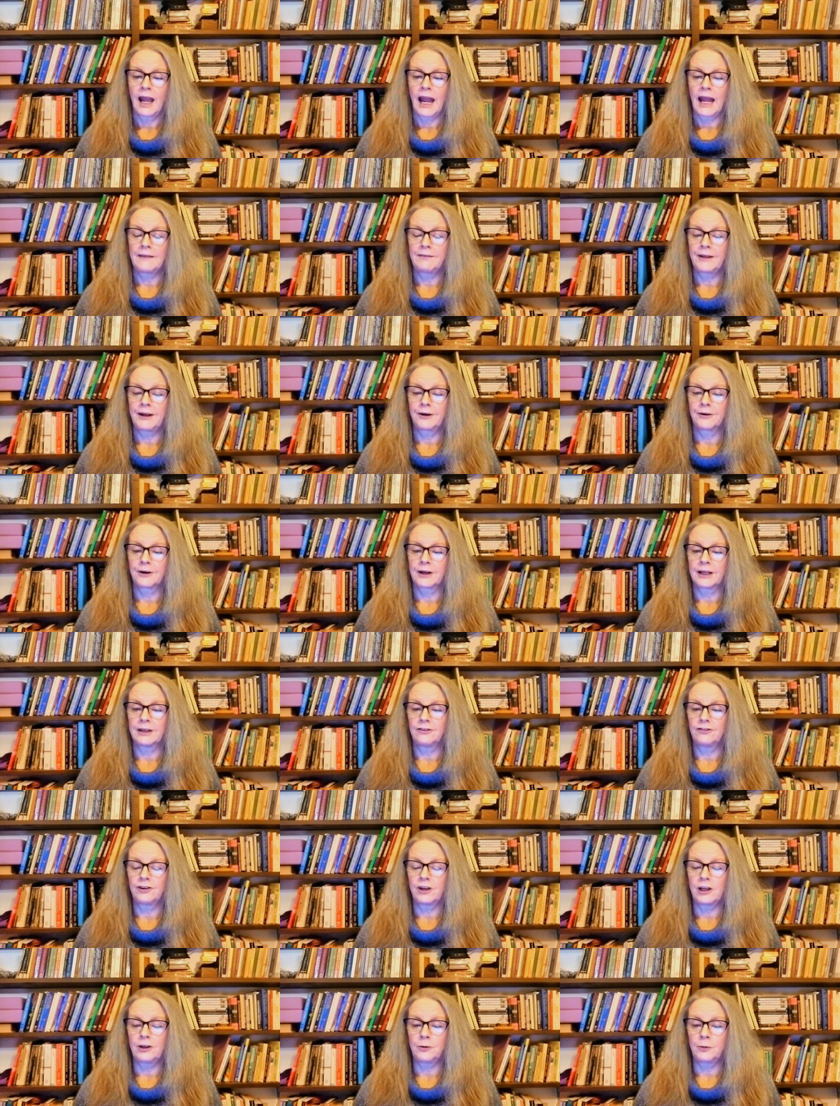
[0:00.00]
and they are
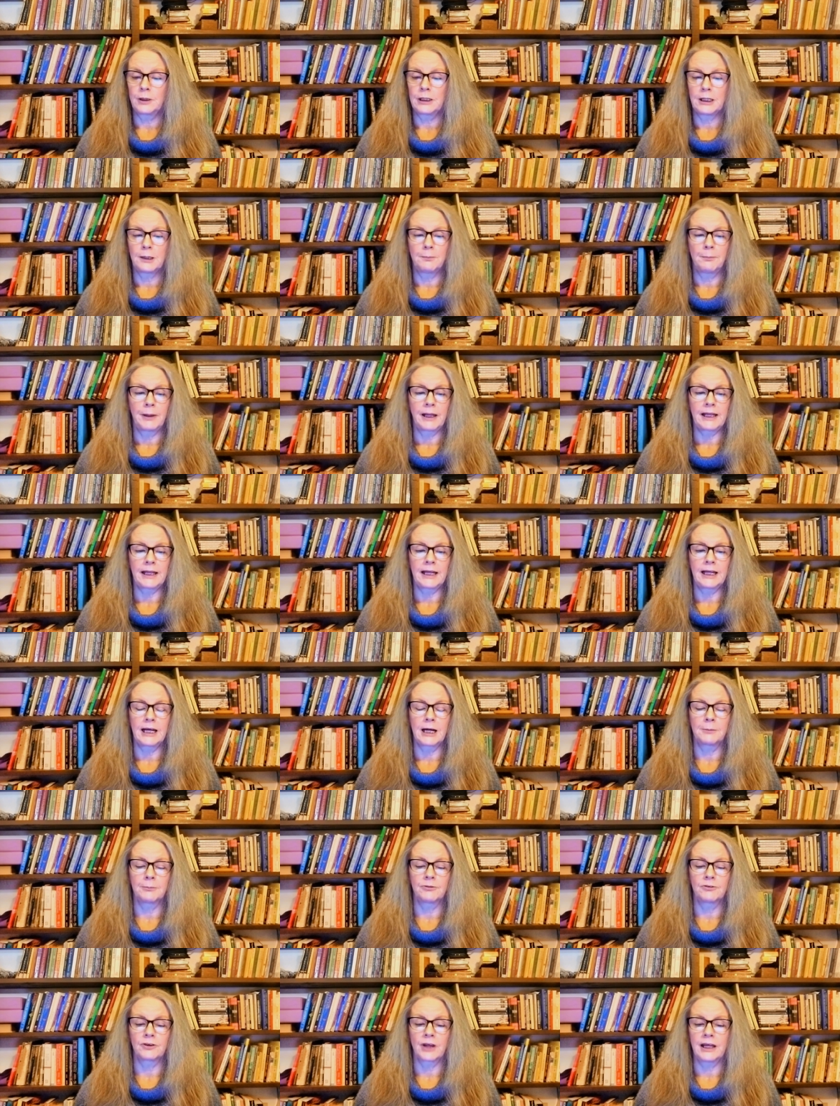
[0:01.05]
continually picking
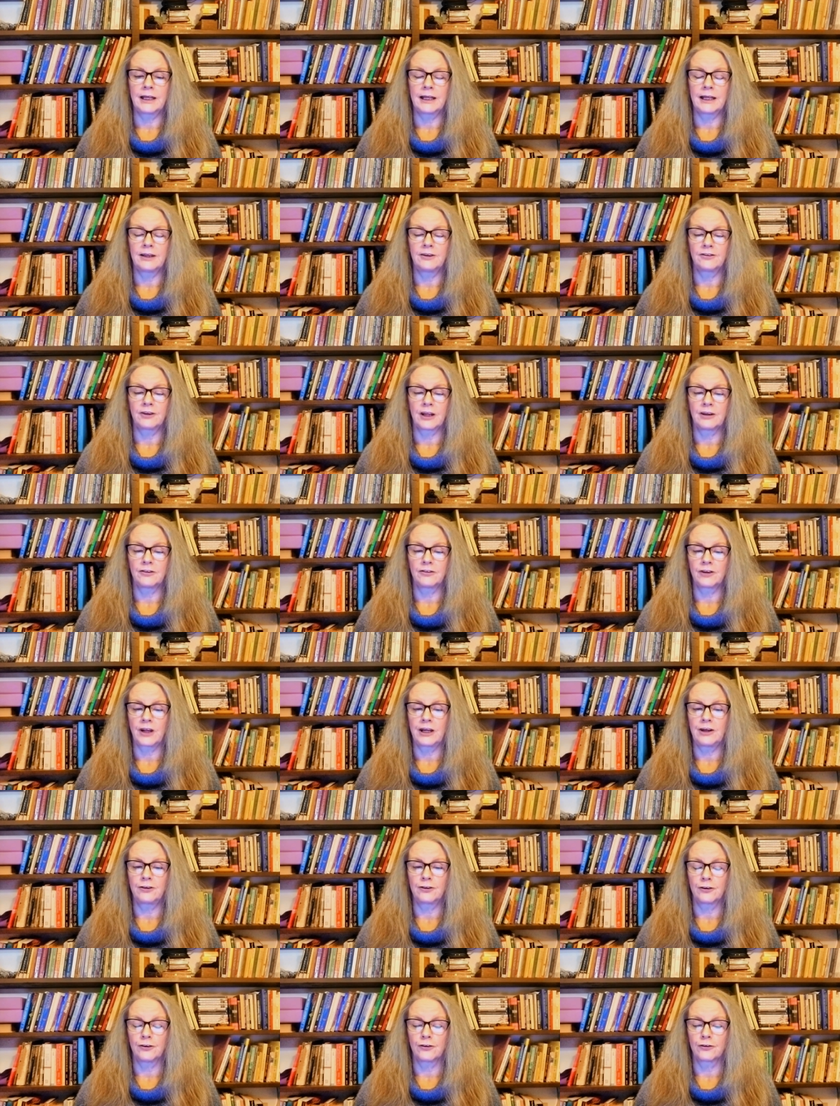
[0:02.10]
up psychic
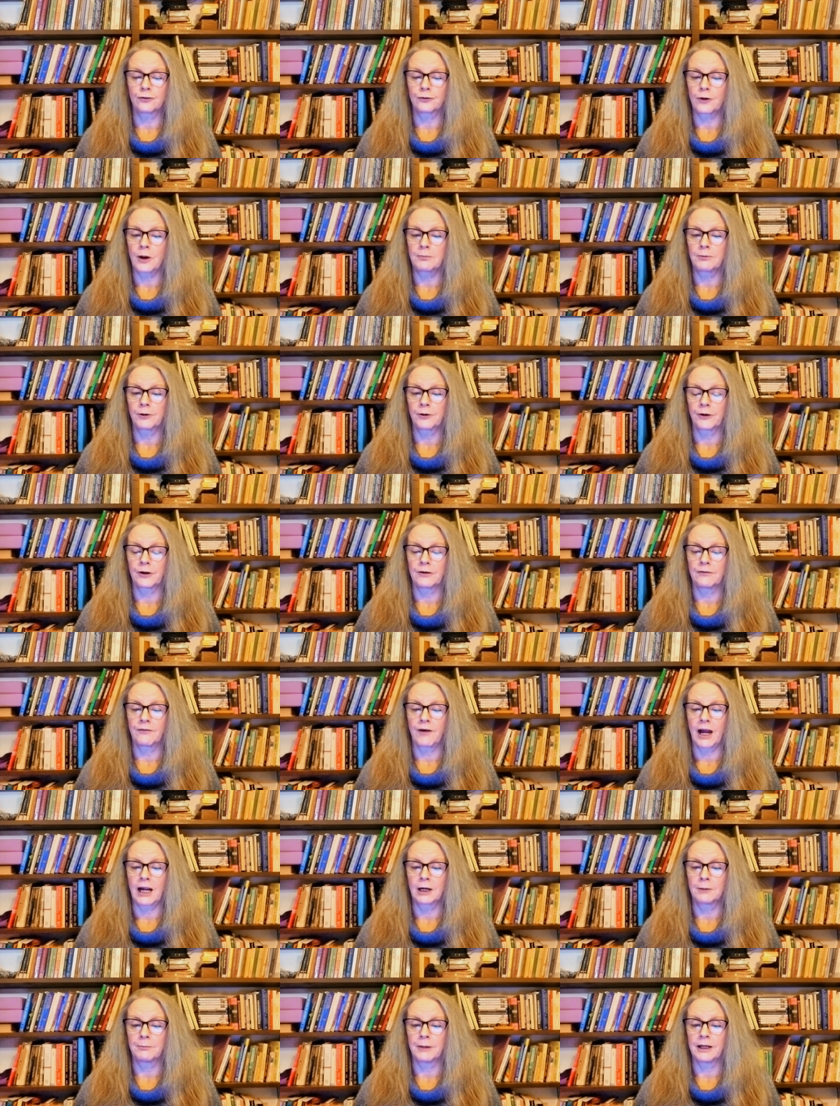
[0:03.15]
sensations from their
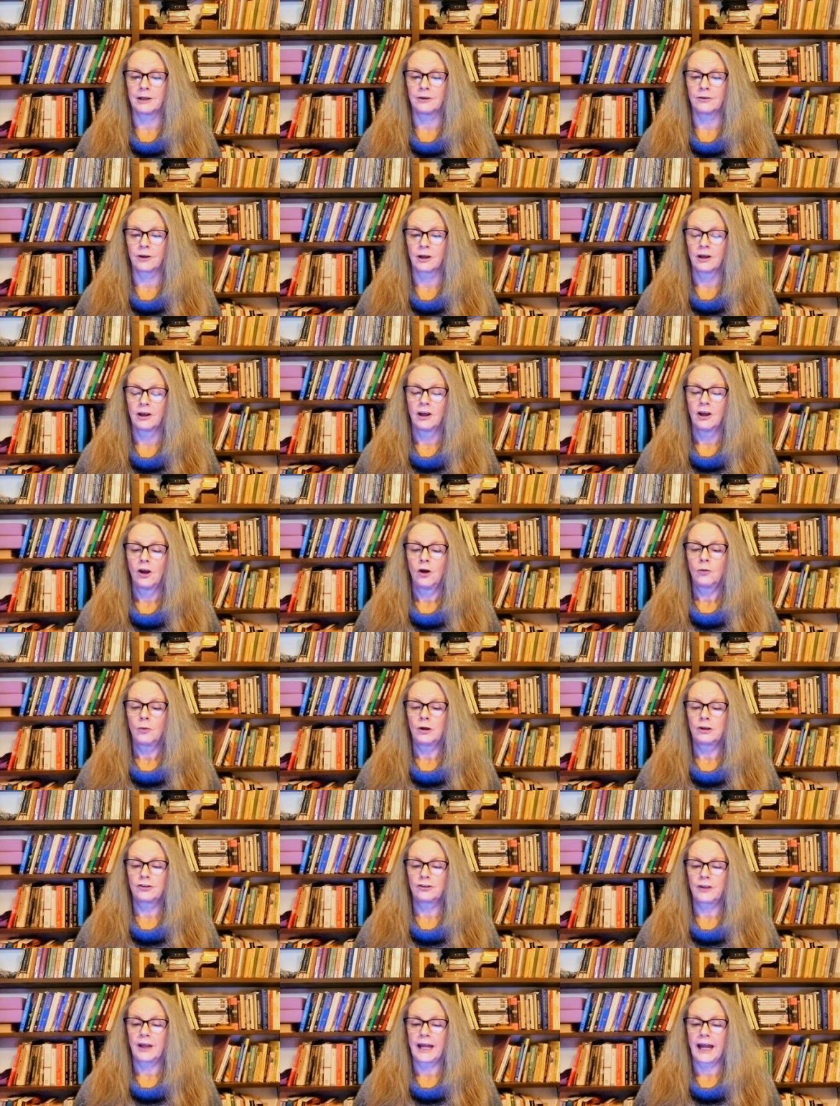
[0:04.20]
environment,
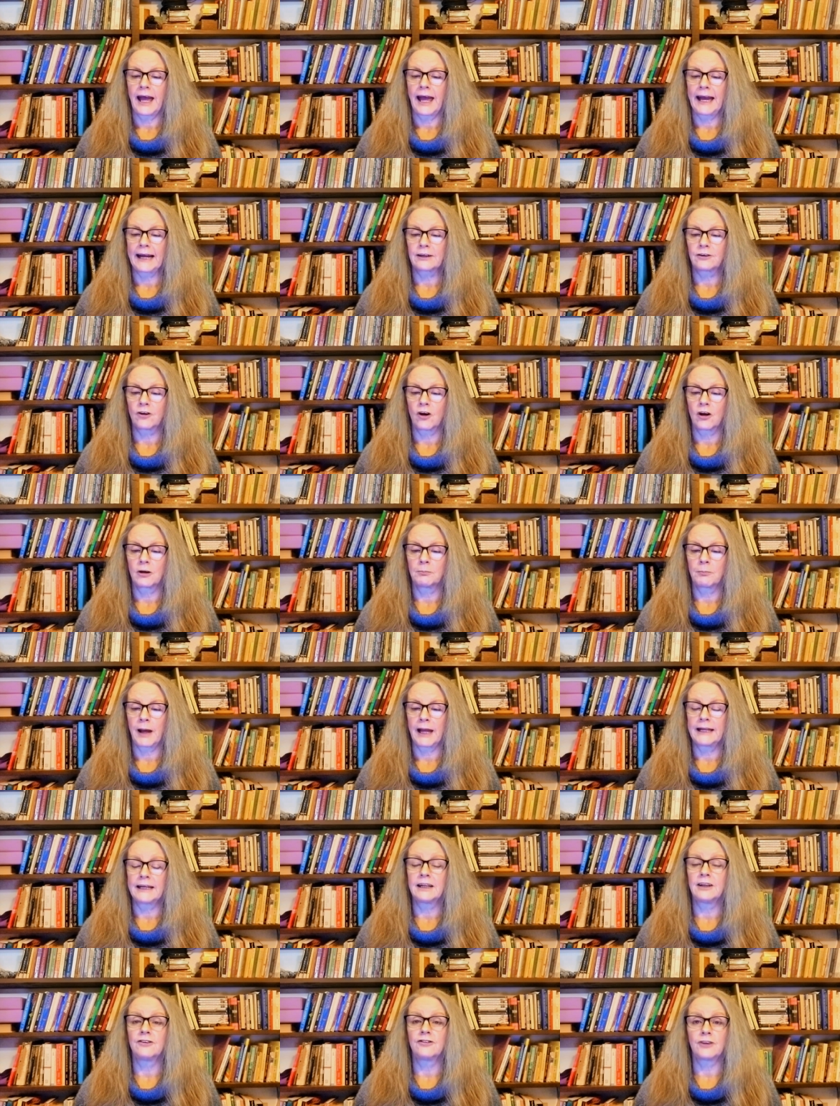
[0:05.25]
which they act on by
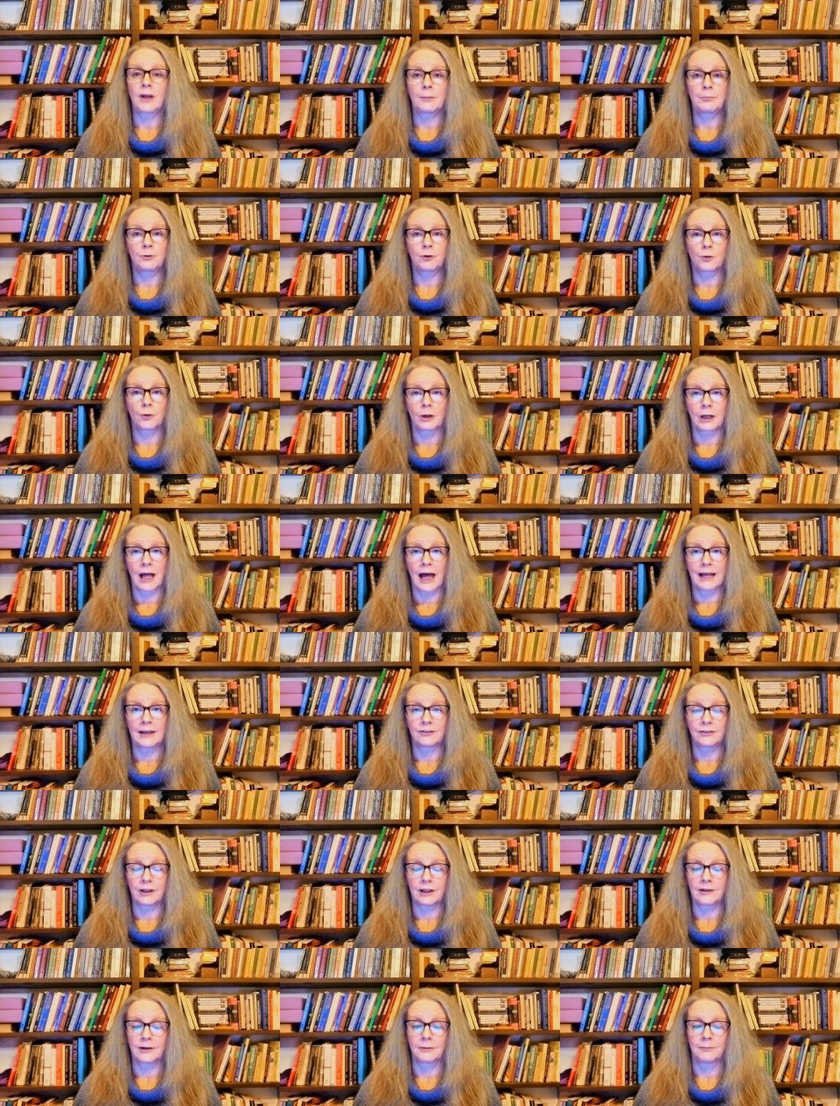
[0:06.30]

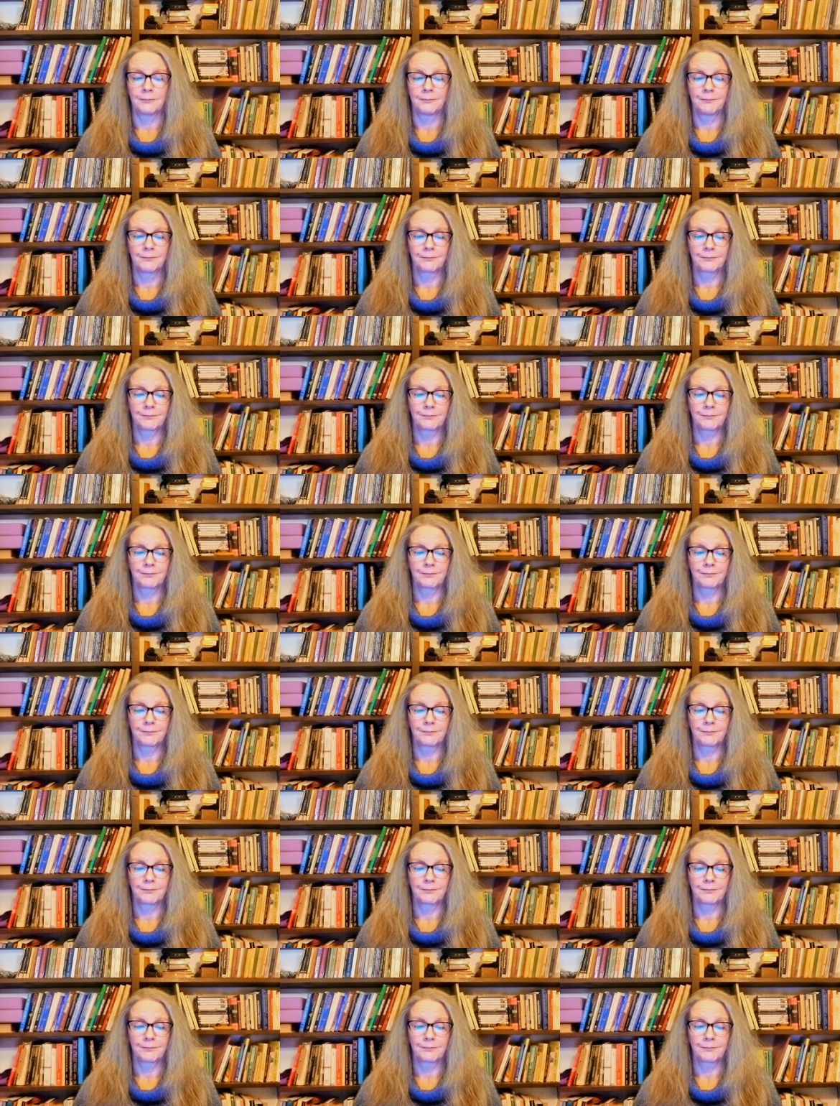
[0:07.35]
conceptualizing them.